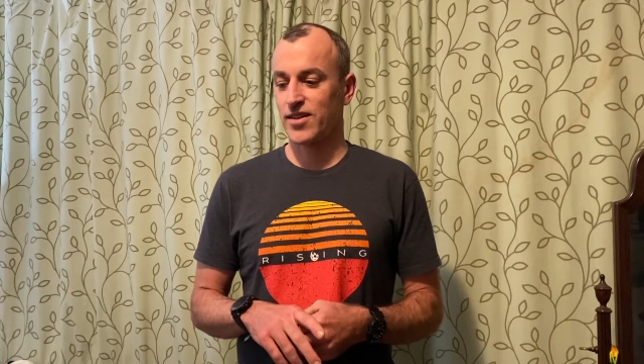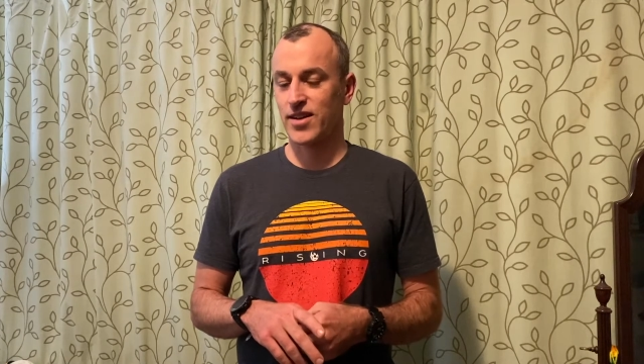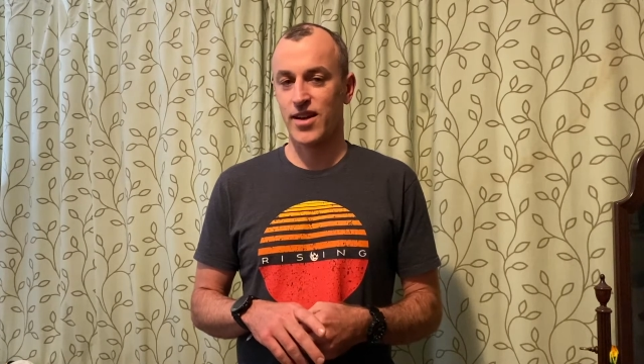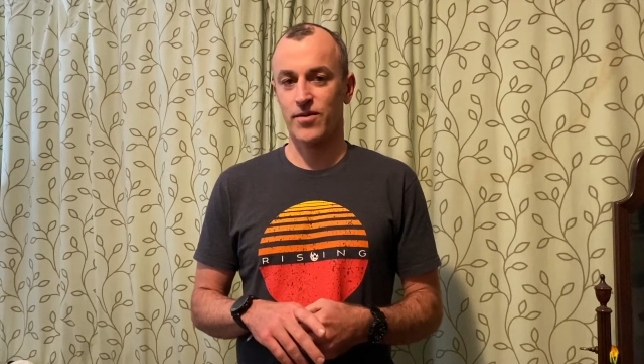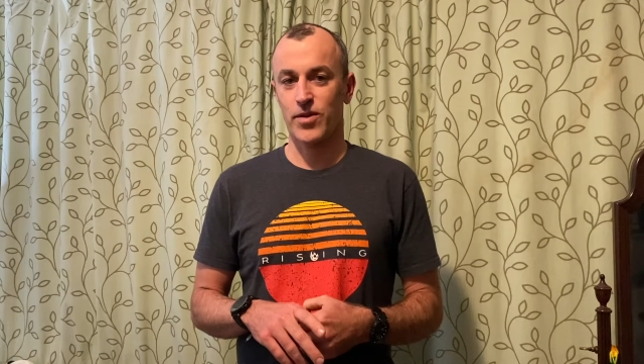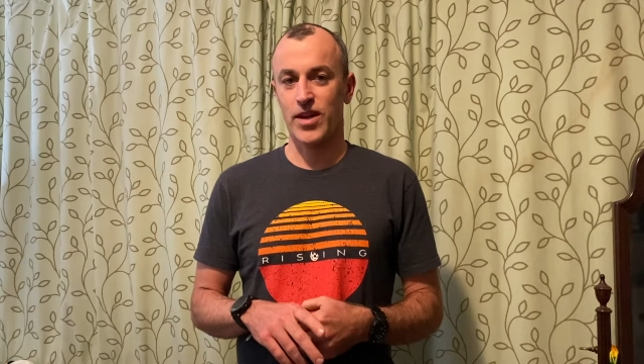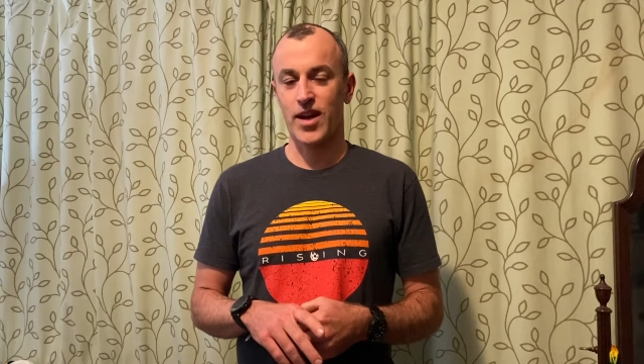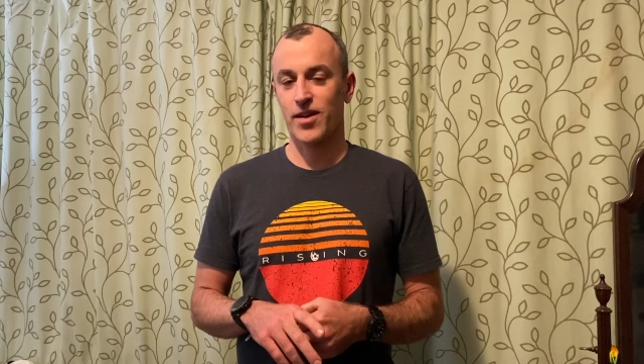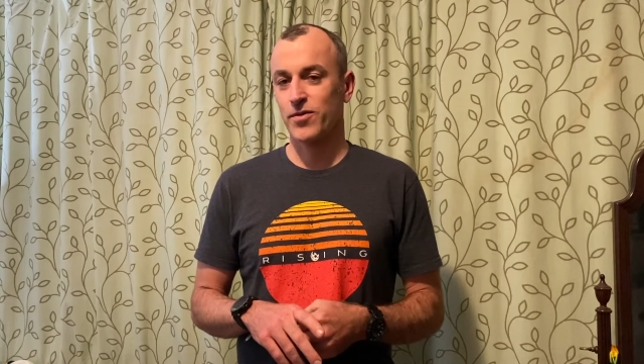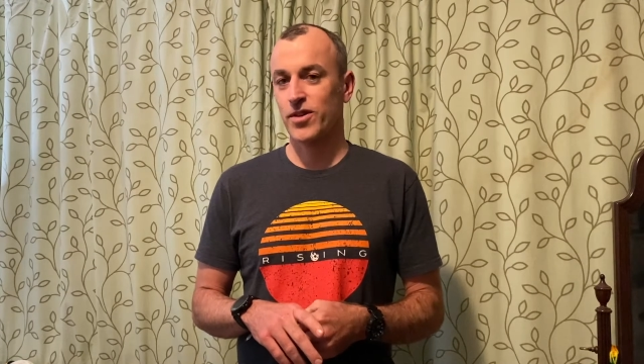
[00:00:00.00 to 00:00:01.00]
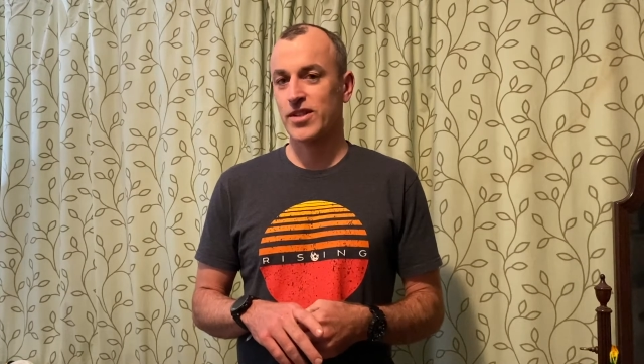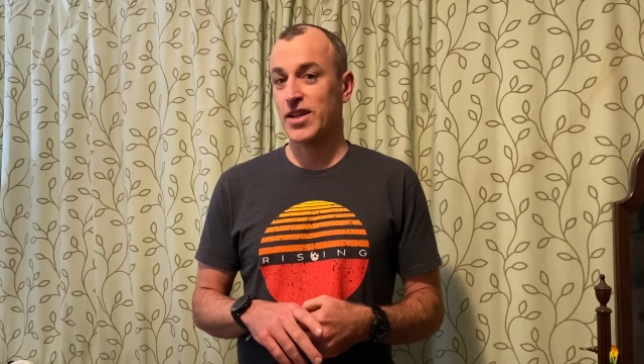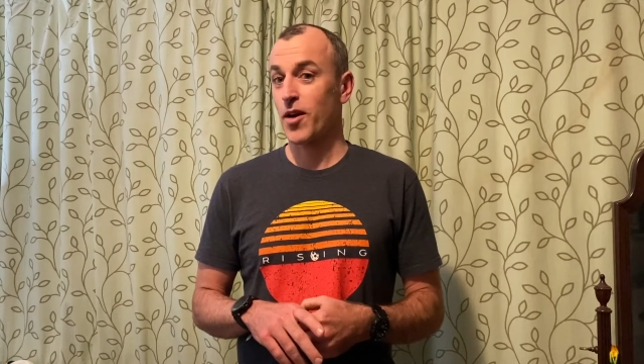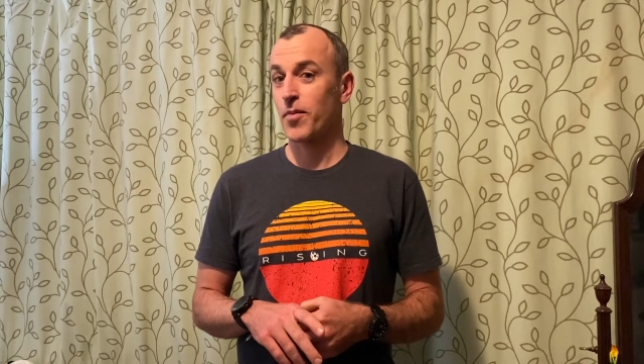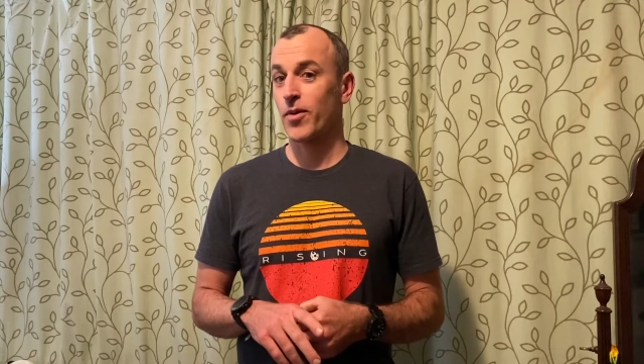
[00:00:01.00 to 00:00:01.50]
that we got a really
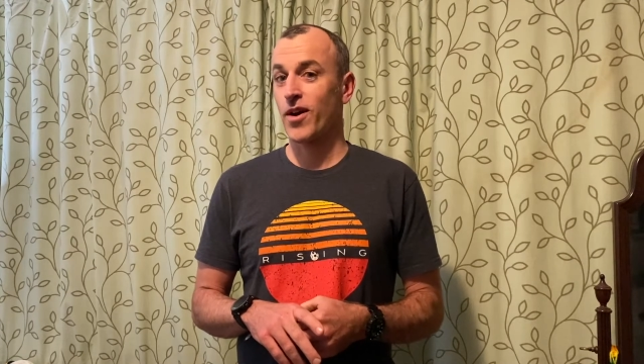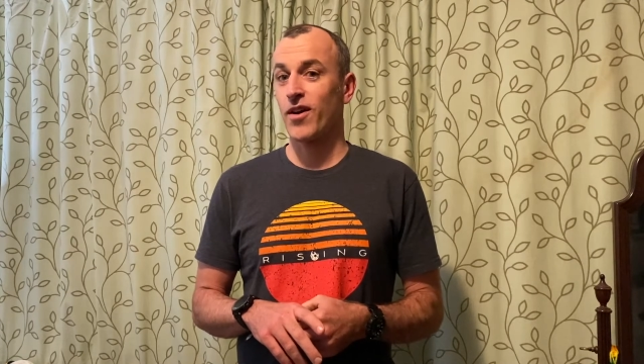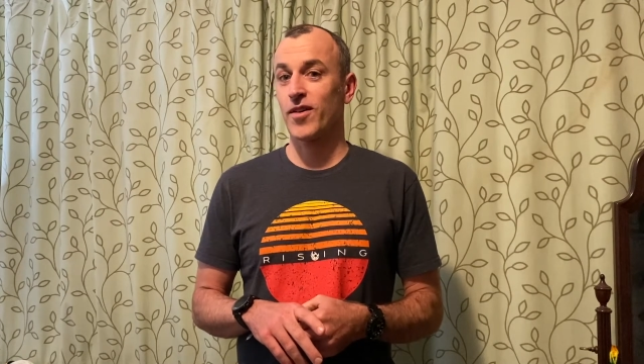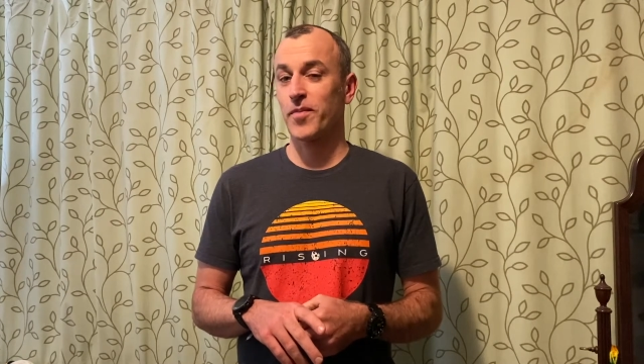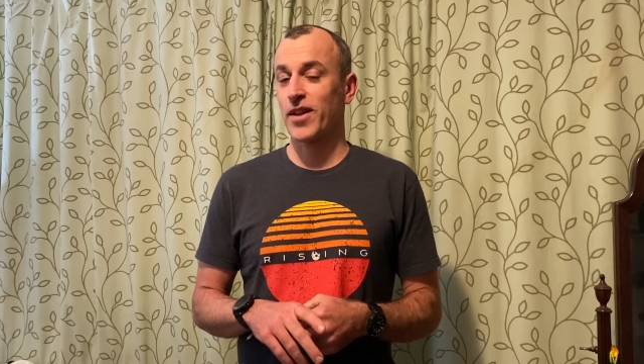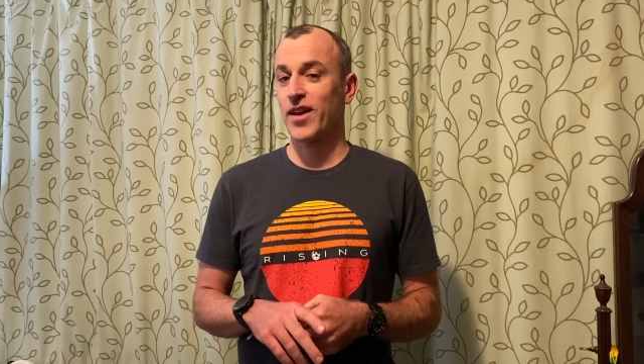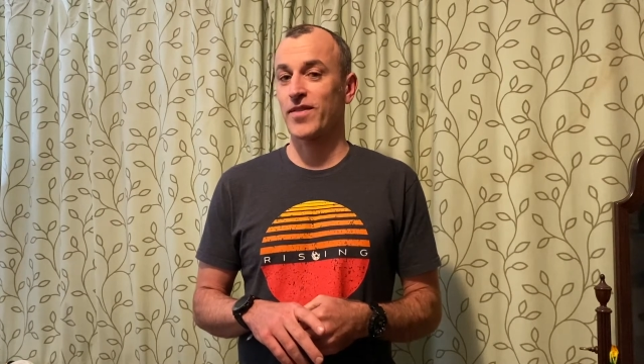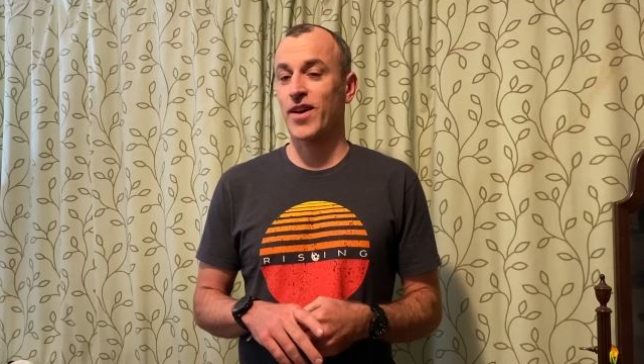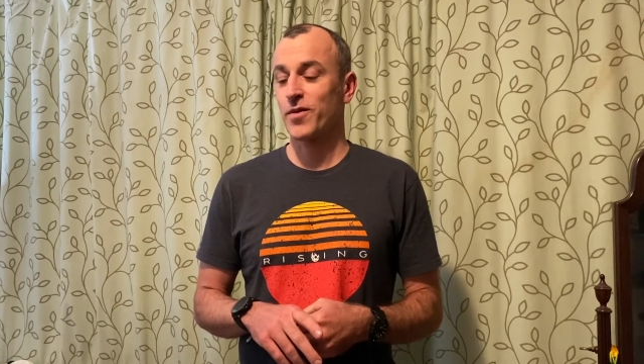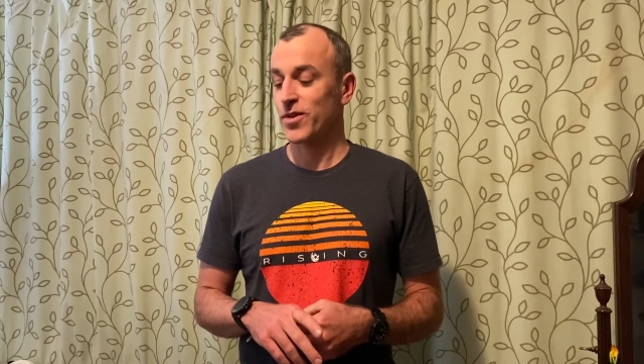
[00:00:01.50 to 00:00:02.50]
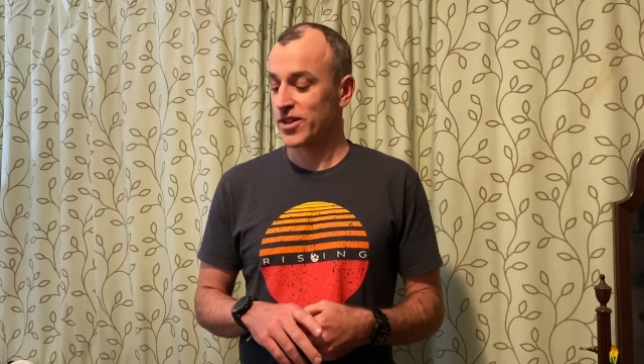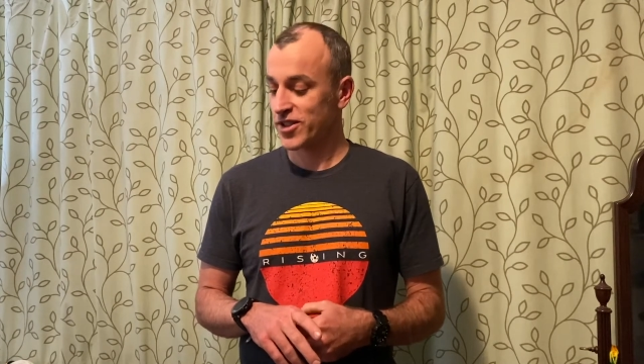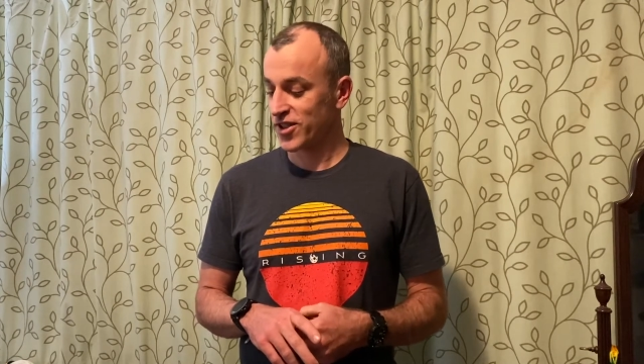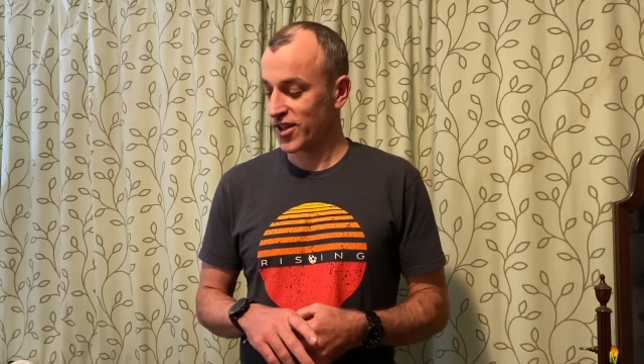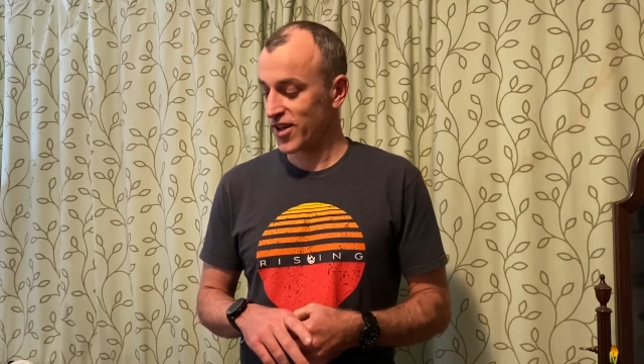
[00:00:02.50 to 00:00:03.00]
terrible call, and my life got really
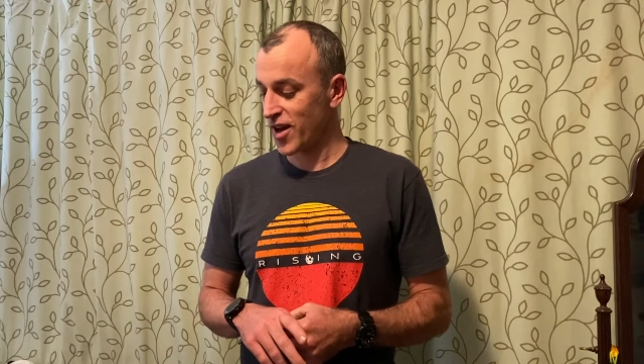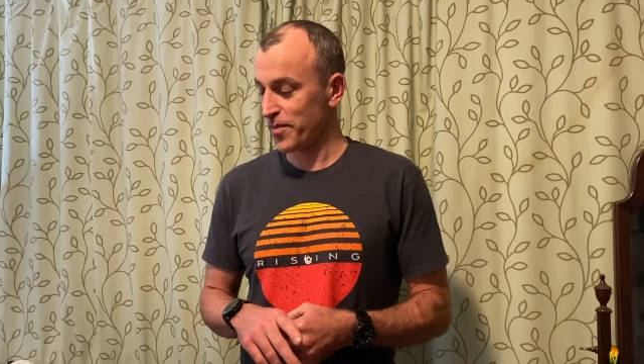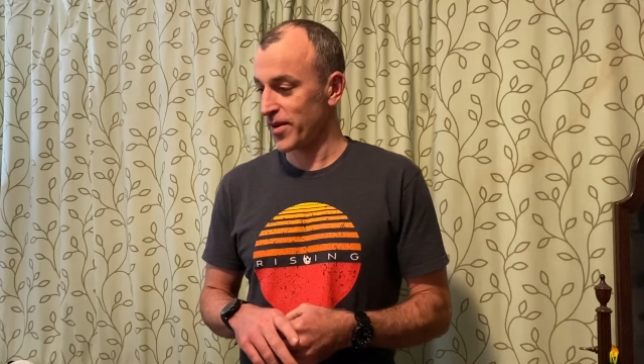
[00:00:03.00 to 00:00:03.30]
shooken up.